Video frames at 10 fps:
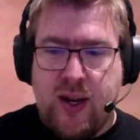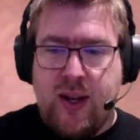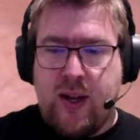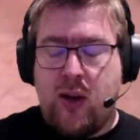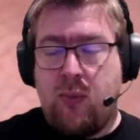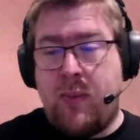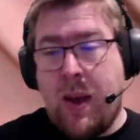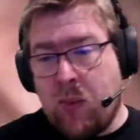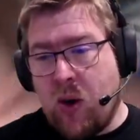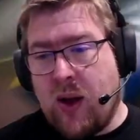your
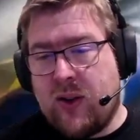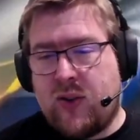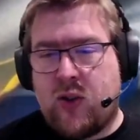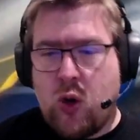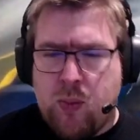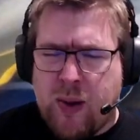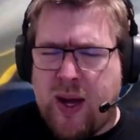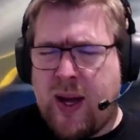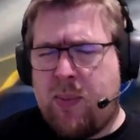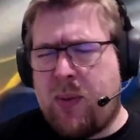Memrock, Scoop
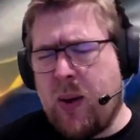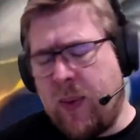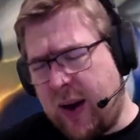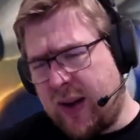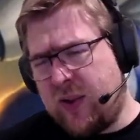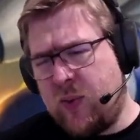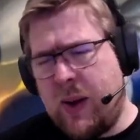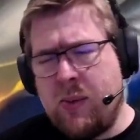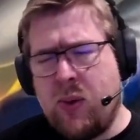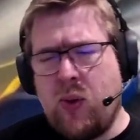Up, Ironix
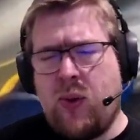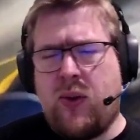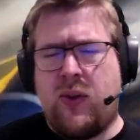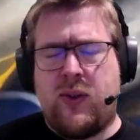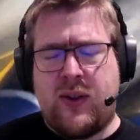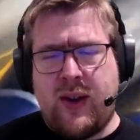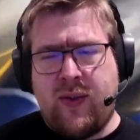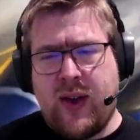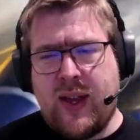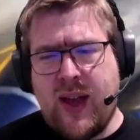Rebel, stuff
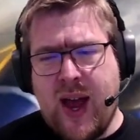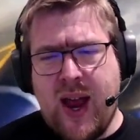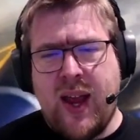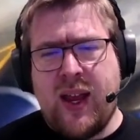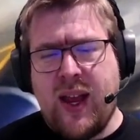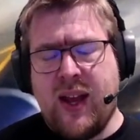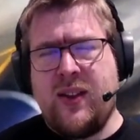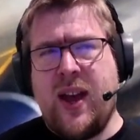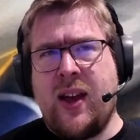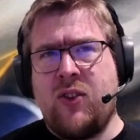like that. It's
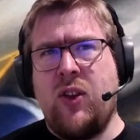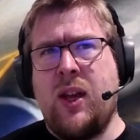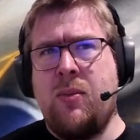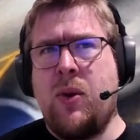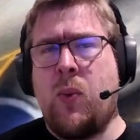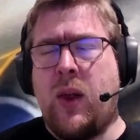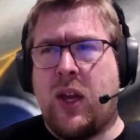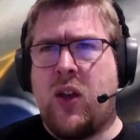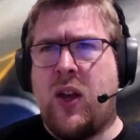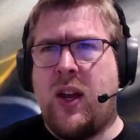actually can be really
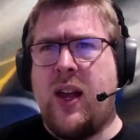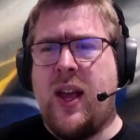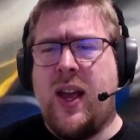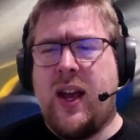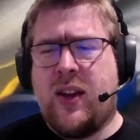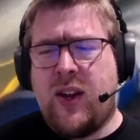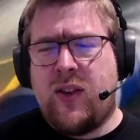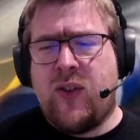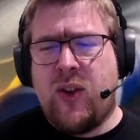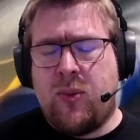good. It does
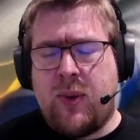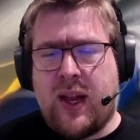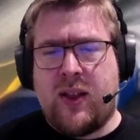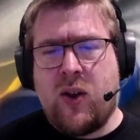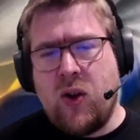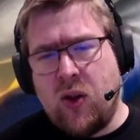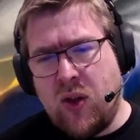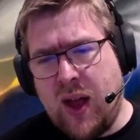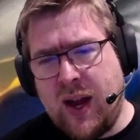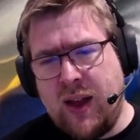feel to me like there are a
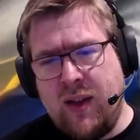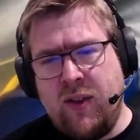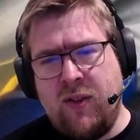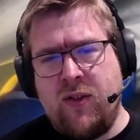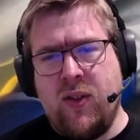lot of